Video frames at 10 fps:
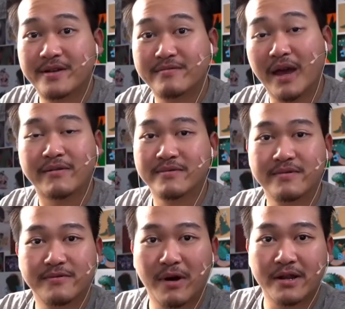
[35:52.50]
yeah,
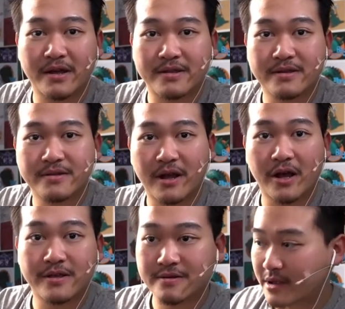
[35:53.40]
why not?
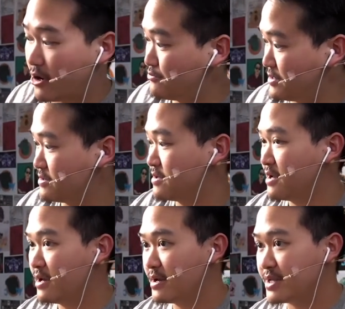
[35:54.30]
I'll be
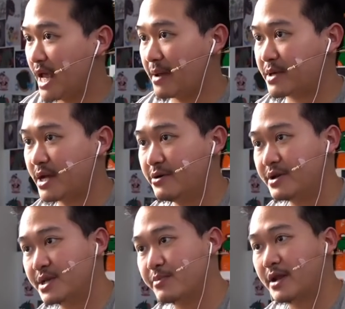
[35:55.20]
damn
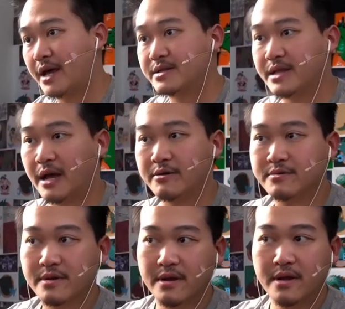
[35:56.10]
curious, but I doubt
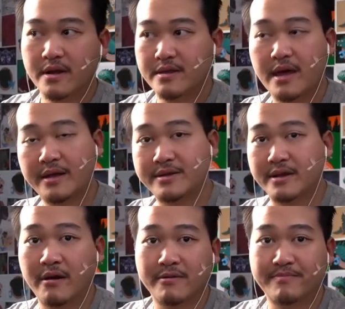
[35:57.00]
that's
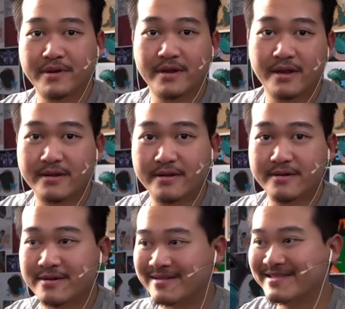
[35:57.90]
gonna be any
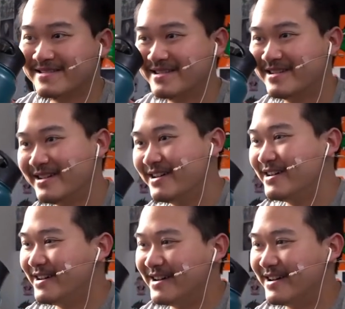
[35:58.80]
good.
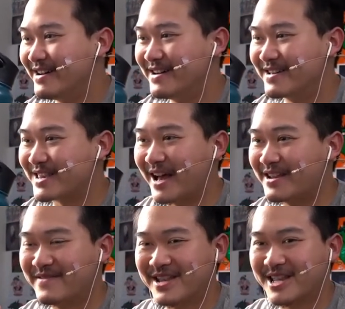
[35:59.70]
It's not even the